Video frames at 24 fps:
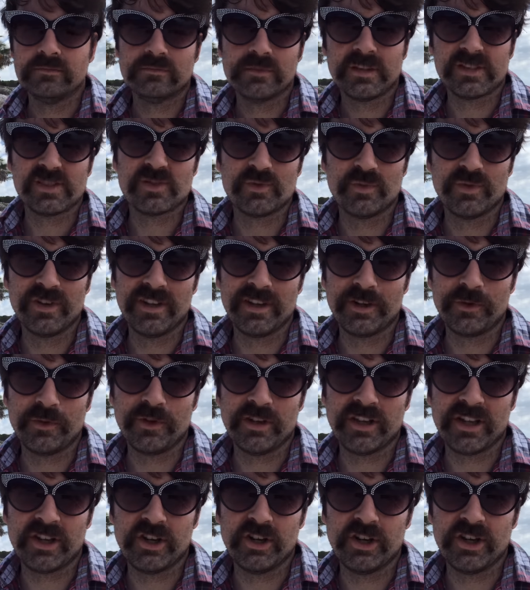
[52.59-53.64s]
It's really,
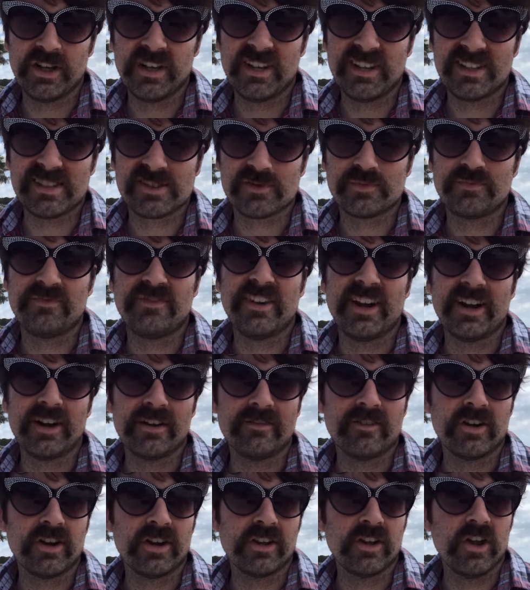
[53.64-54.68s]
really good. It's very,
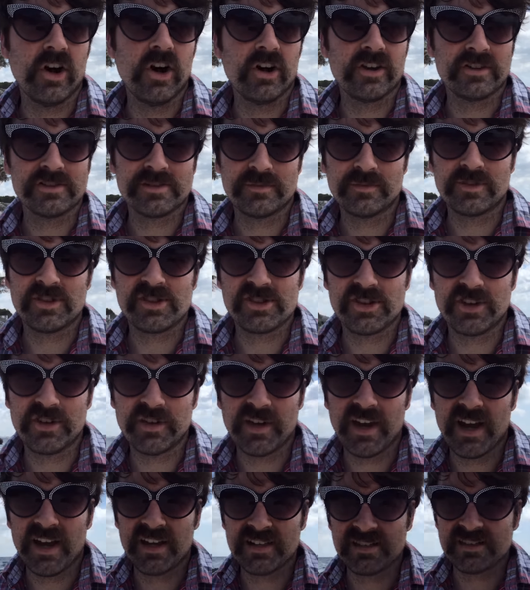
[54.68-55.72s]
very long. So I'm going to show you
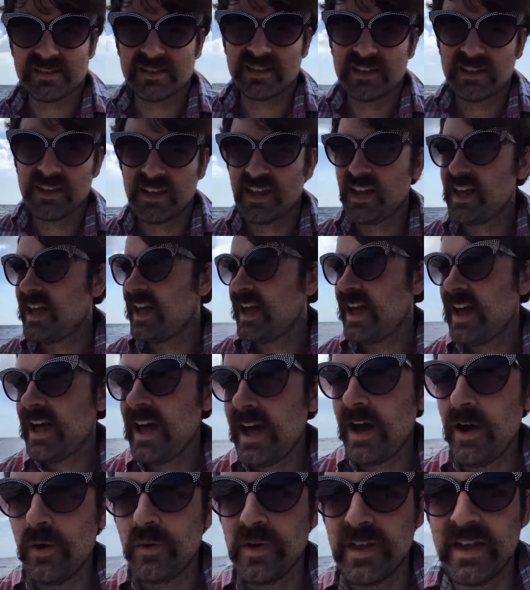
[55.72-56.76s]
guys
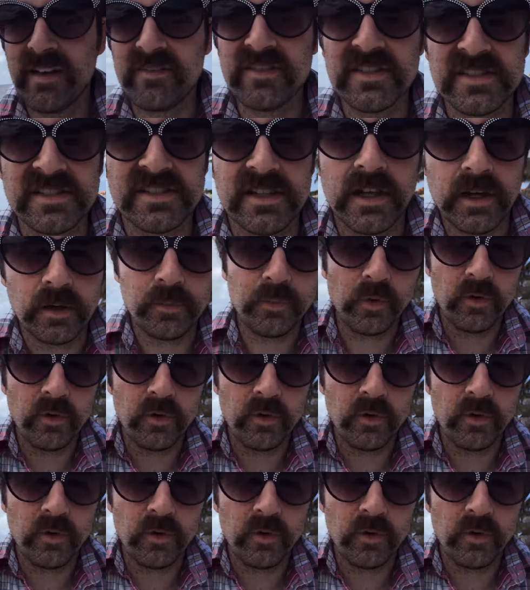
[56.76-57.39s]
how we have this set up